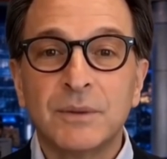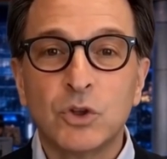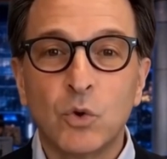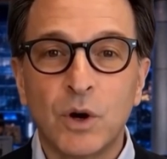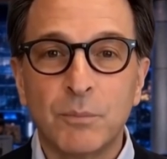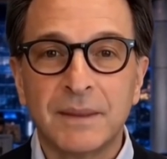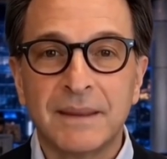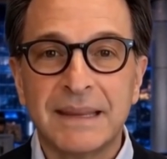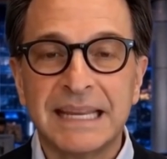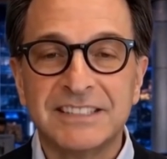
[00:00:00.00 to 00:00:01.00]
Europe,
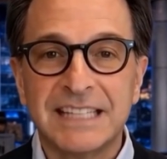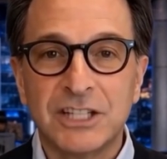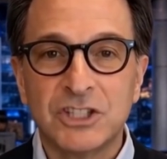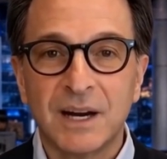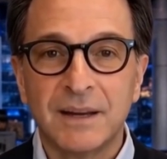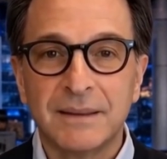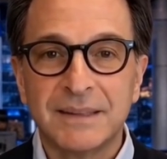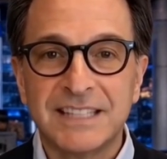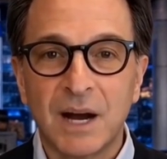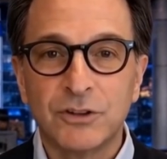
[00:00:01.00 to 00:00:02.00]
East Asia,
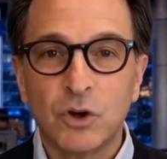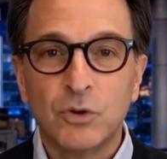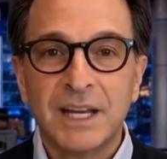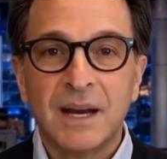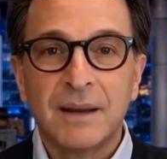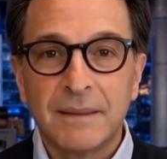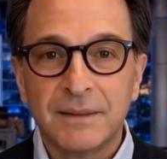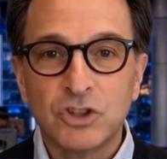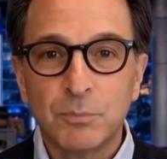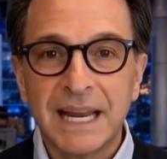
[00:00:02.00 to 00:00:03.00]
South Korea,
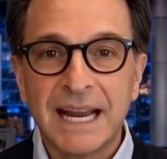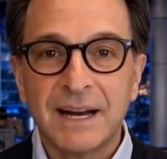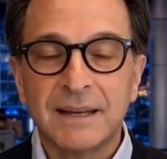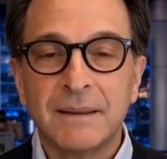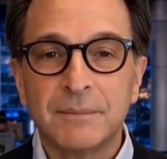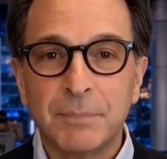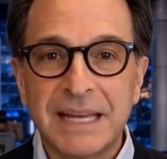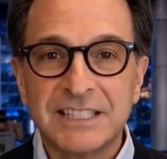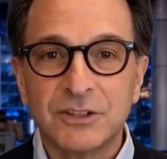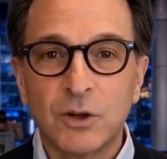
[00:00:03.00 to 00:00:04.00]
Japan,
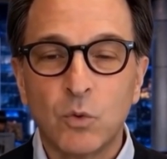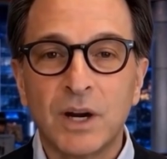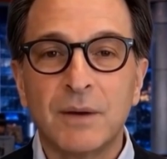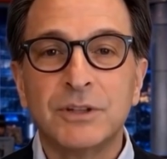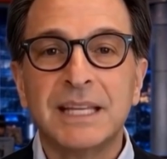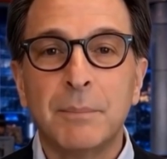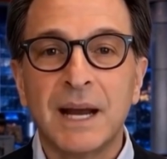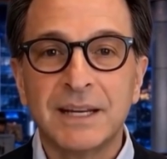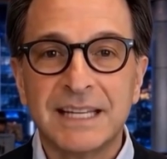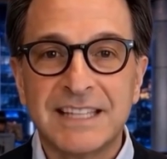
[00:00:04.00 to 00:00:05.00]
basically wherever the
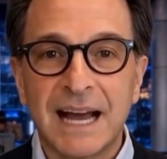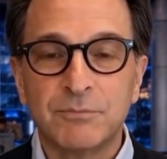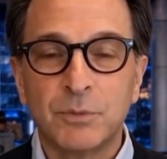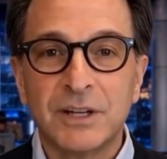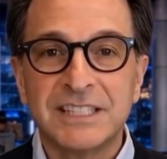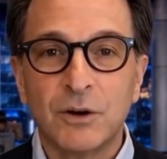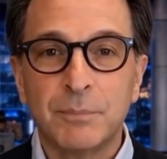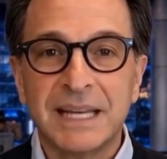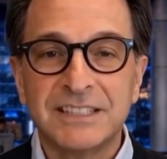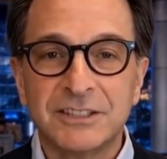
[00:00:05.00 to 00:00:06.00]
Americans have military
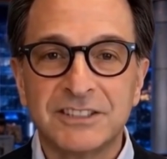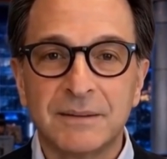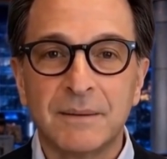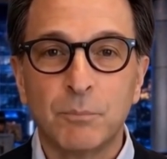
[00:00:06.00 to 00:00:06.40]
bases.